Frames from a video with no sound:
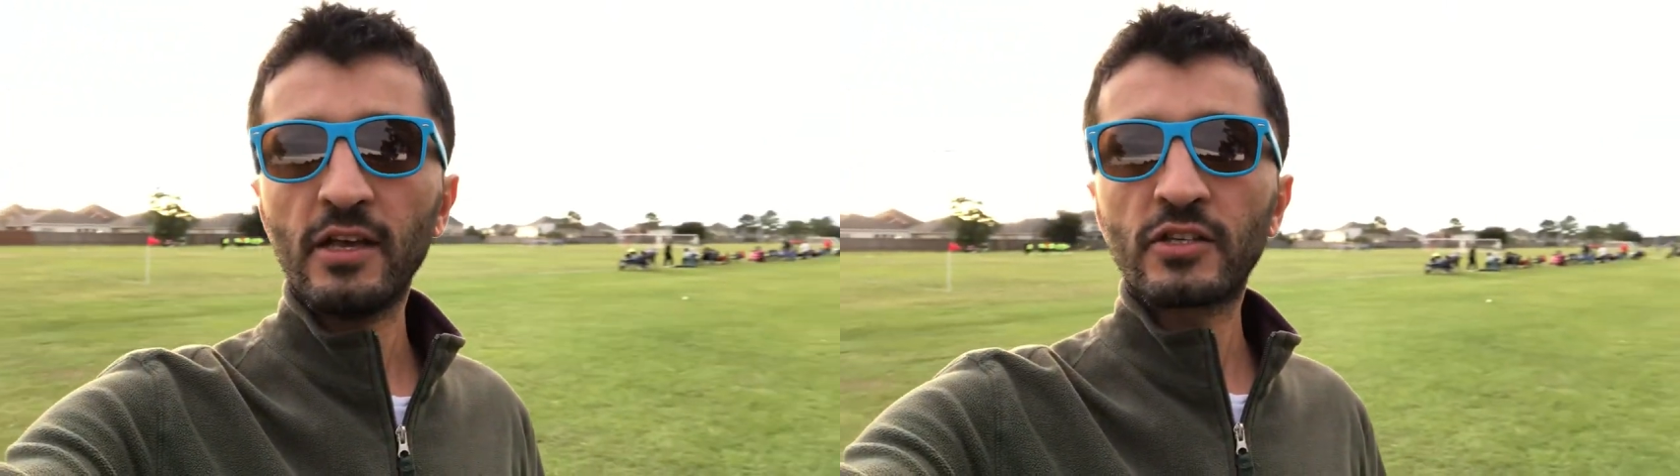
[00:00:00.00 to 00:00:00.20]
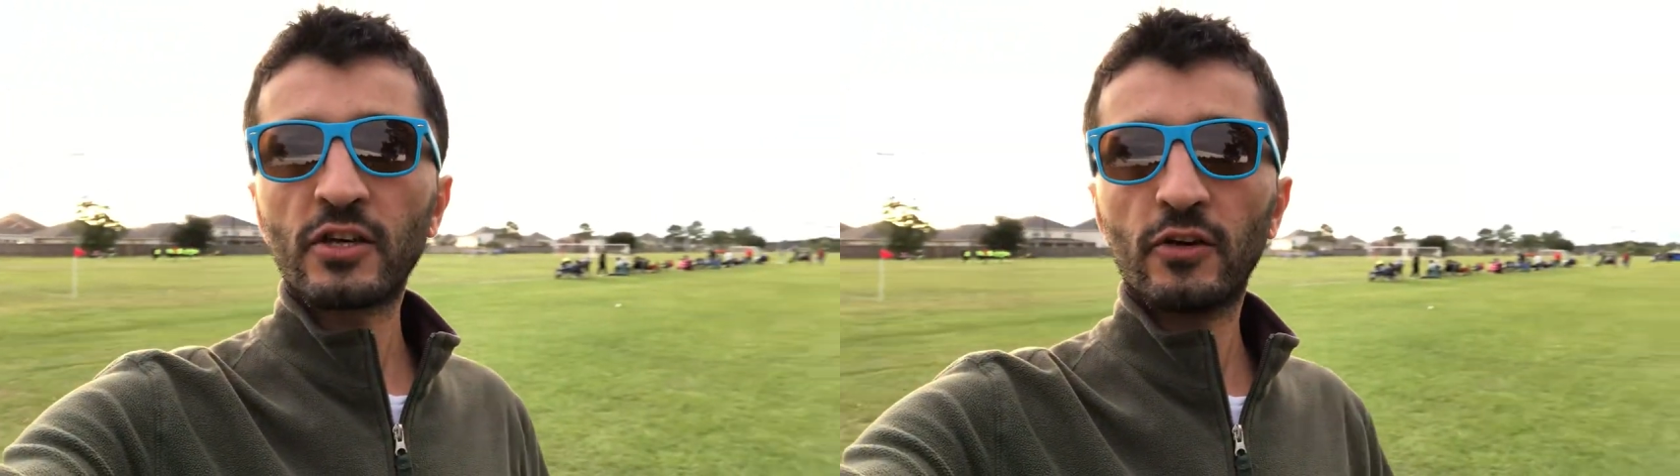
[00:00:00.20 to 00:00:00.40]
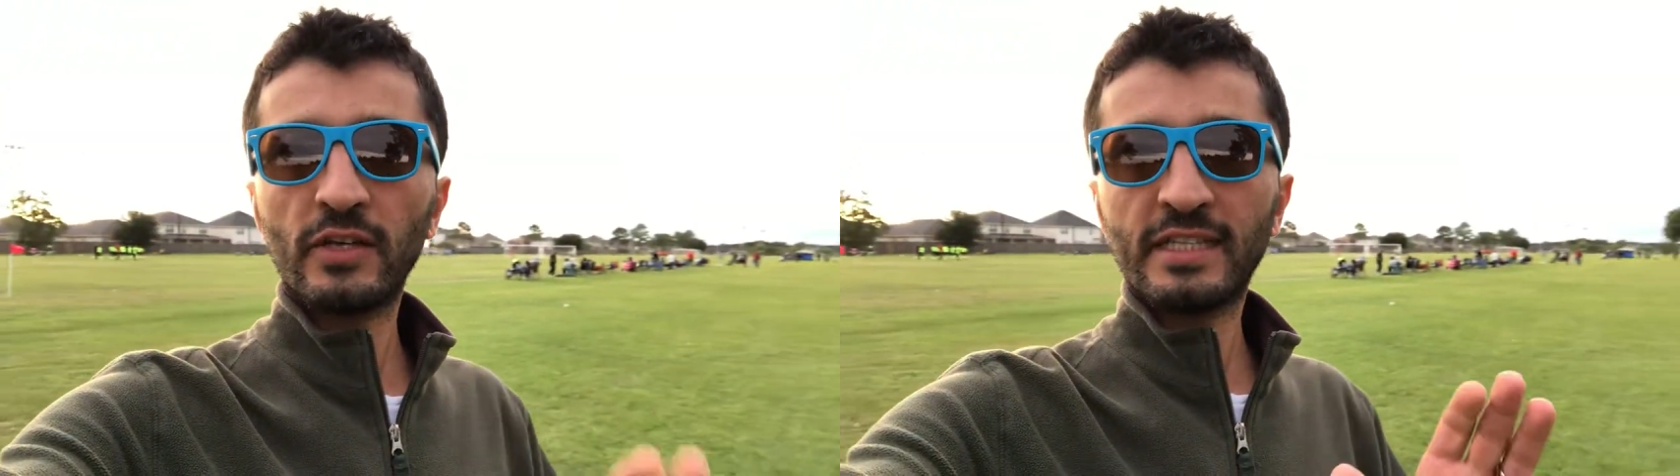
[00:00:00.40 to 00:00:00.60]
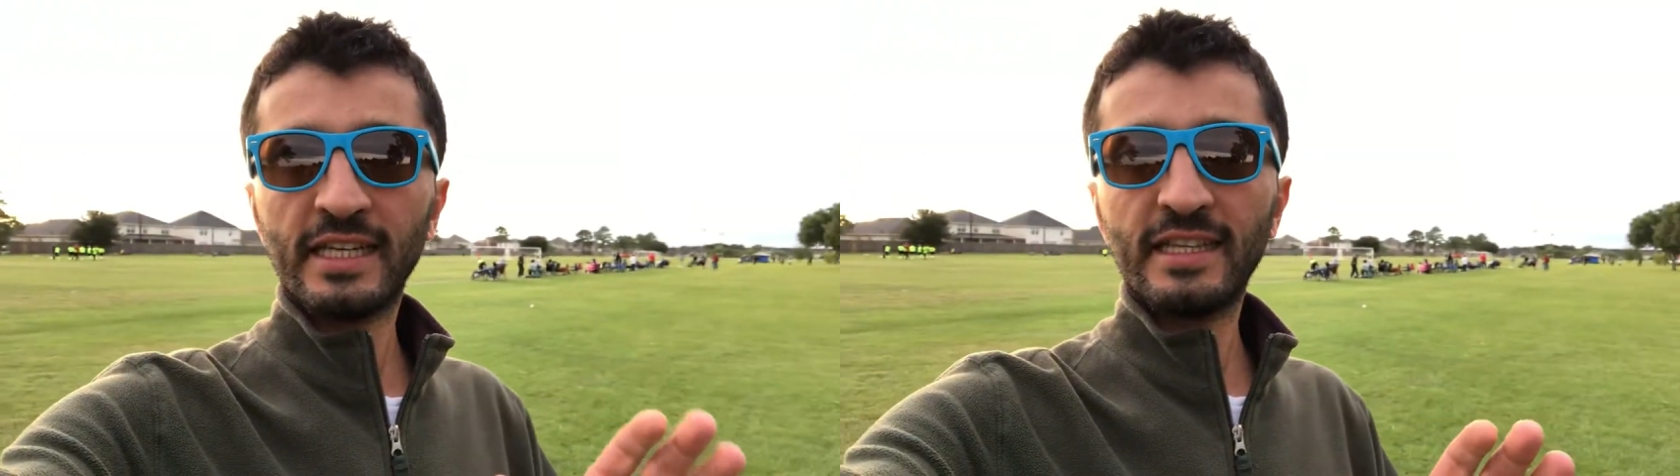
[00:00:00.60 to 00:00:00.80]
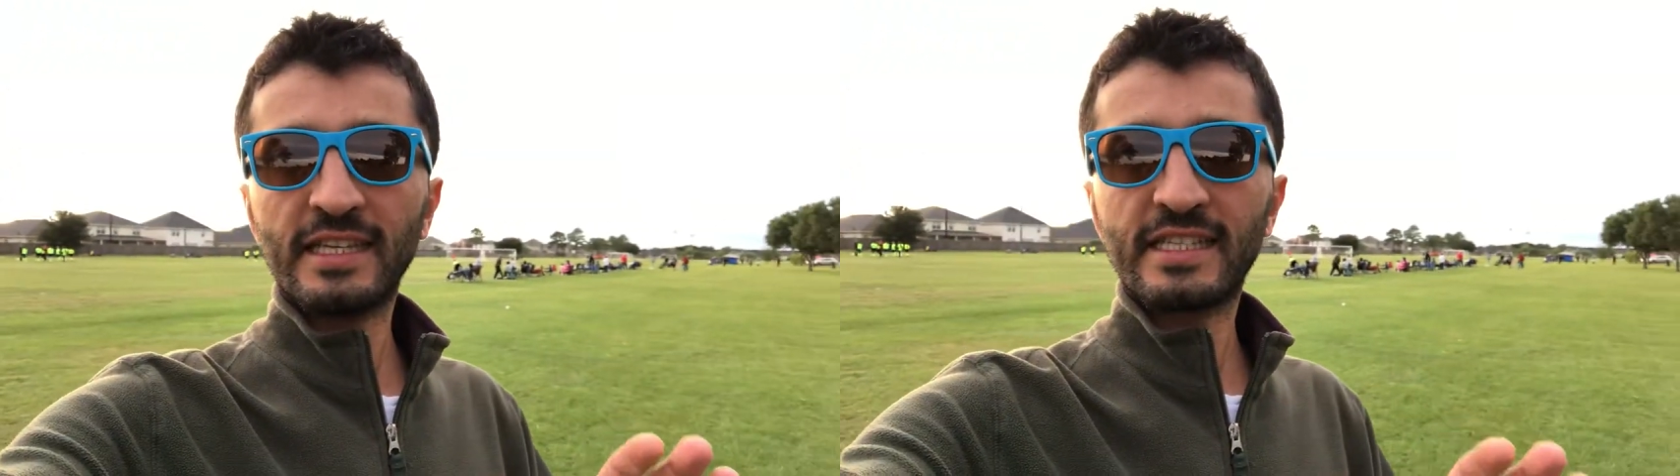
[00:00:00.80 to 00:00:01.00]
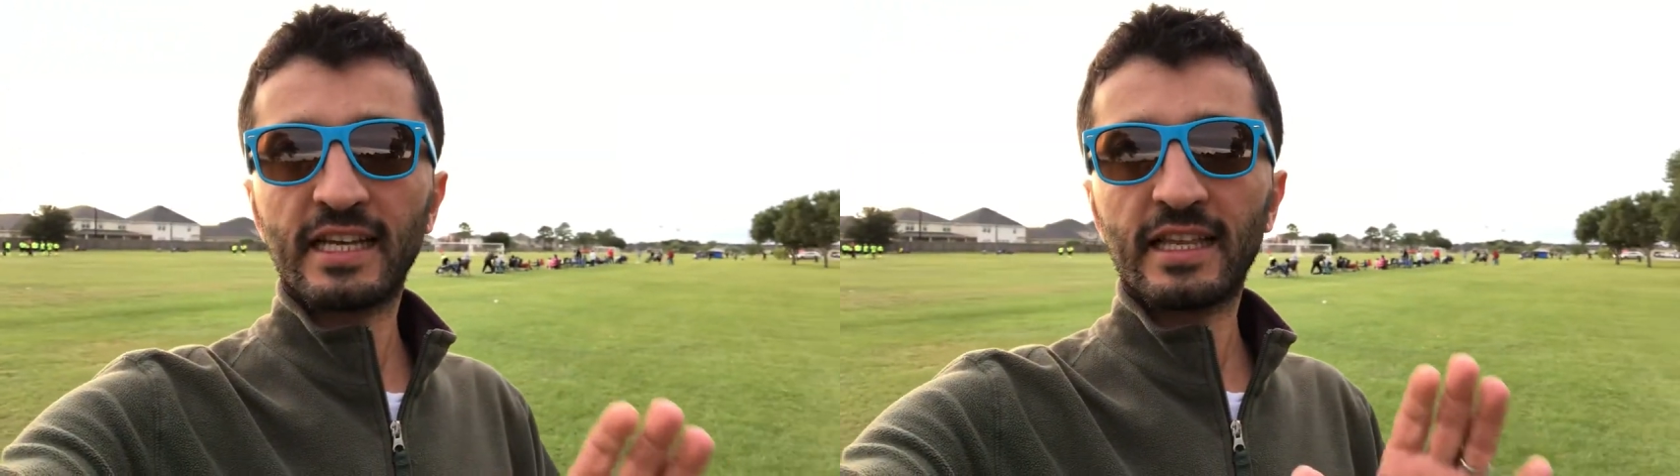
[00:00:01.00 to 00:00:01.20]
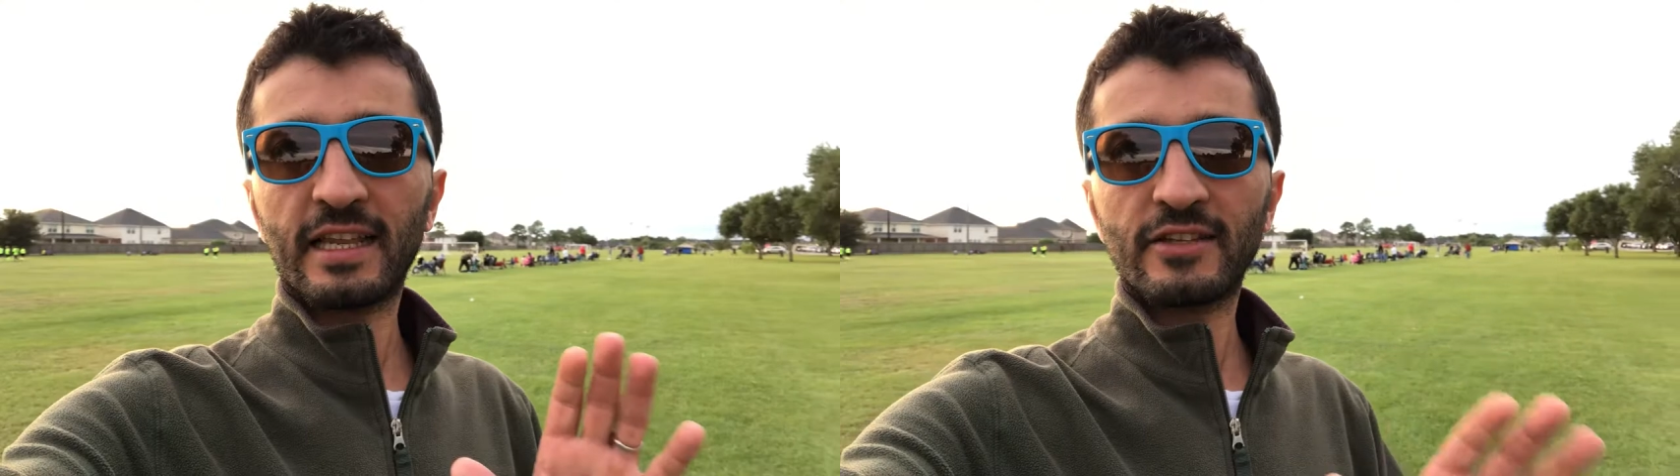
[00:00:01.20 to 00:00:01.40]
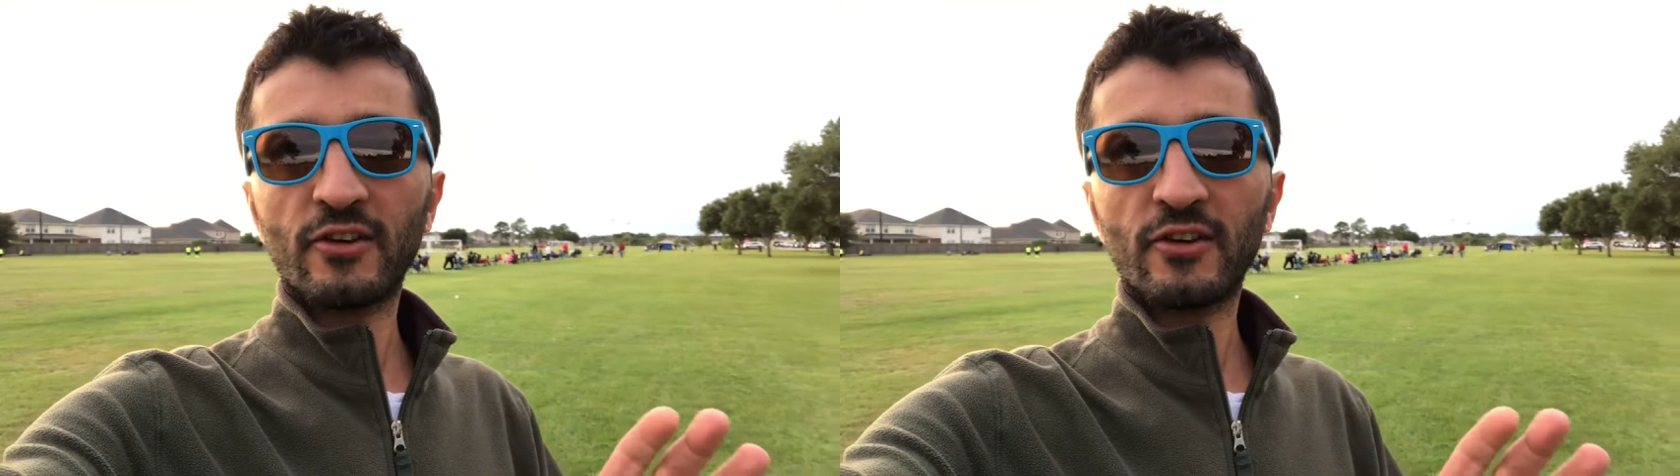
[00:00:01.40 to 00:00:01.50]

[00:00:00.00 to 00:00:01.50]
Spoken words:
So it's an interesting, there's